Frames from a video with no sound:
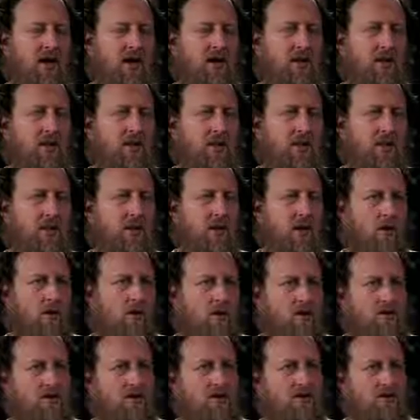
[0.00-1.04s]
that the
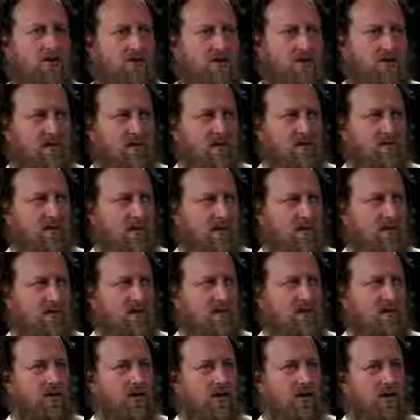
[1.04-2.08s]
question of evil
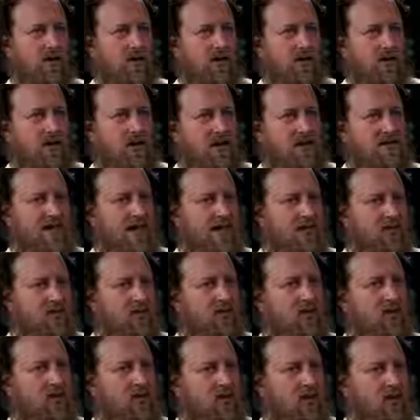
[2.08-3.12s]
is
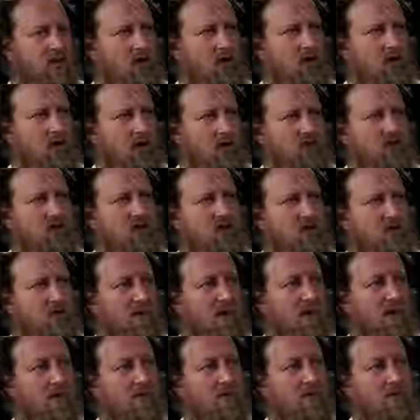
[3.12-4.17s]
actually not a question
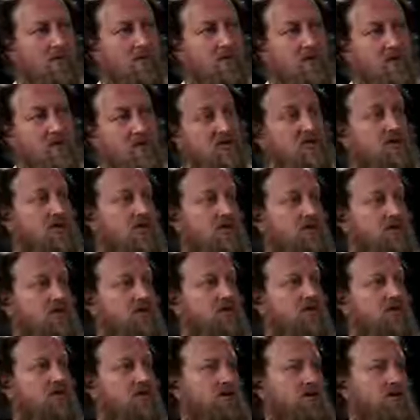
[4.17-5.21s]
about God's
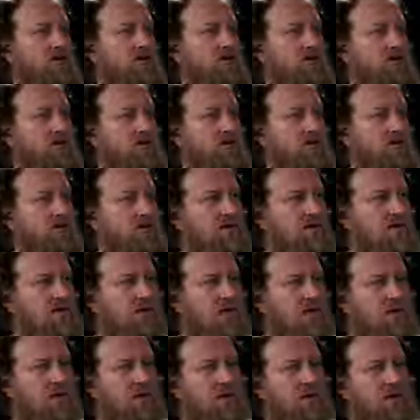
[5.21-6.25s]
existence.
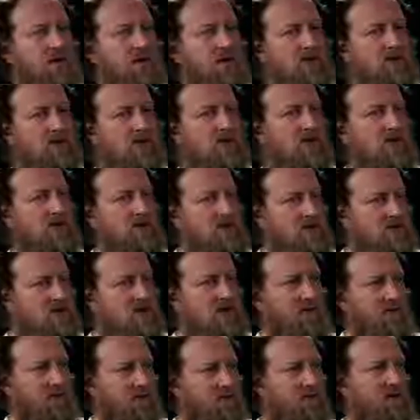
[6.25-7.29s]
Because
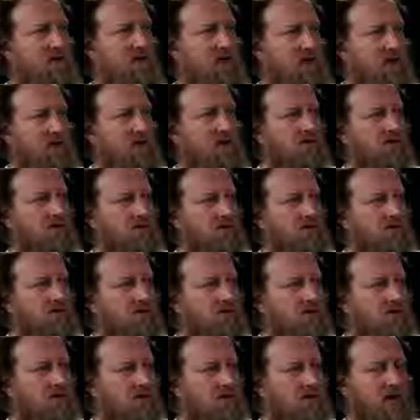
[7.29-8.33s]
conceivably,
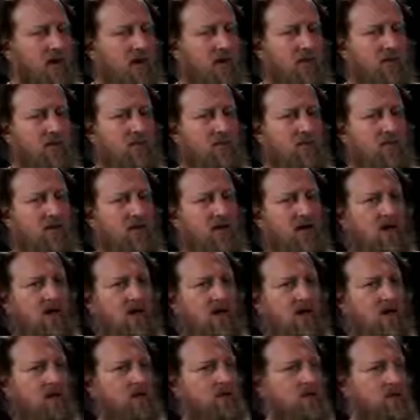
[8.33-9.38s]
there could be
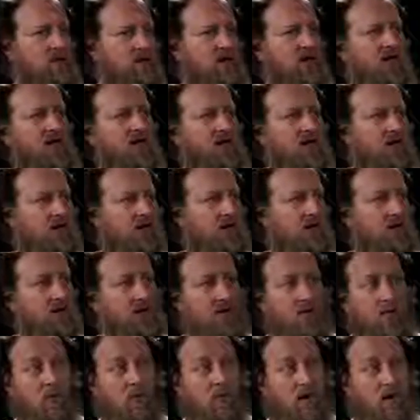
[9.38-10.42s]
a creator
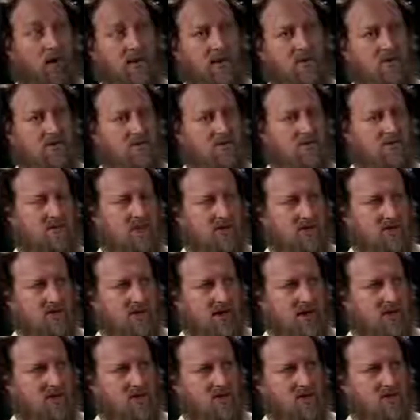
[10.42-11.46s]
and a wise,
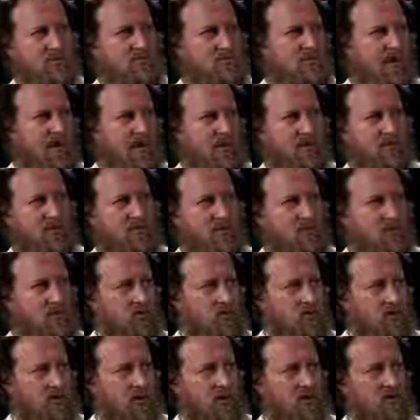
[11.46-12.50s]
intelligent, powerful
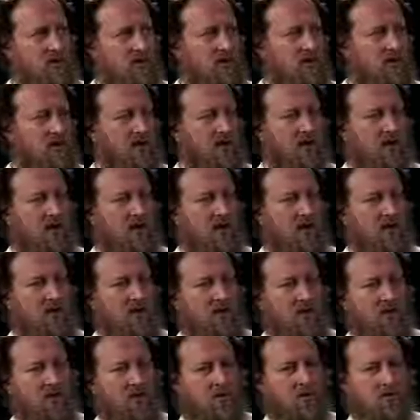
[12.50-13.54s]
creator
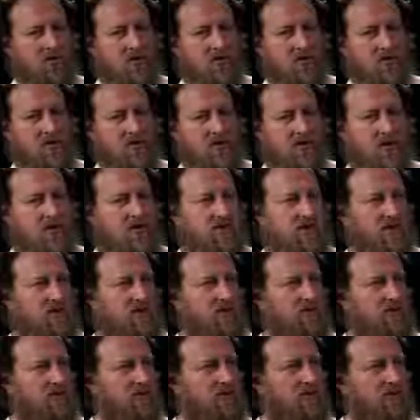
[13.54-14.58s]
who
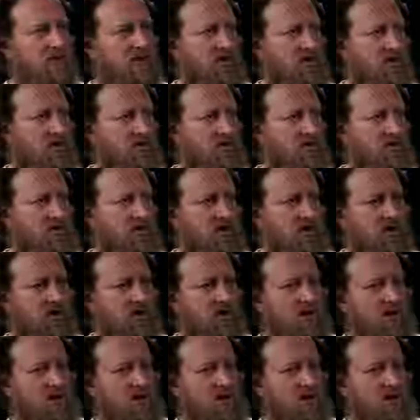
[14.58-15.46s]
created a universe